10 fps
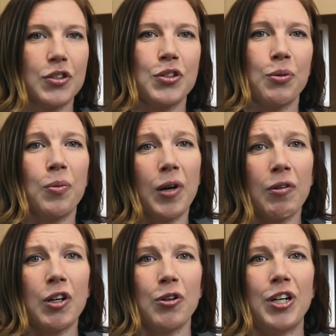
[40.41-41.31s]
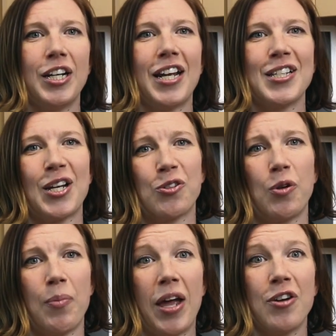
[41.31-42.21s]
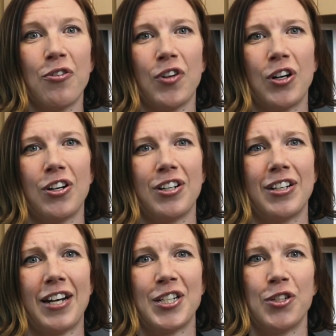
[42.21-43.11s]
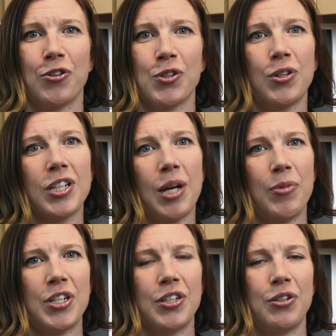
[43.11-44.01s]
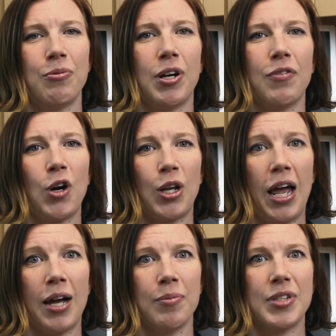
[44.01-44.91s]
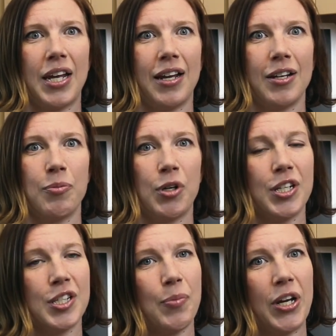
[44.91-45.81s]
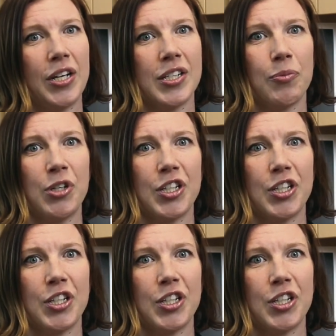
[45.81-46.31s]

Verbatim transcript: So we're recruiting asexual men over 19 years old to come into one of our labs and participate in some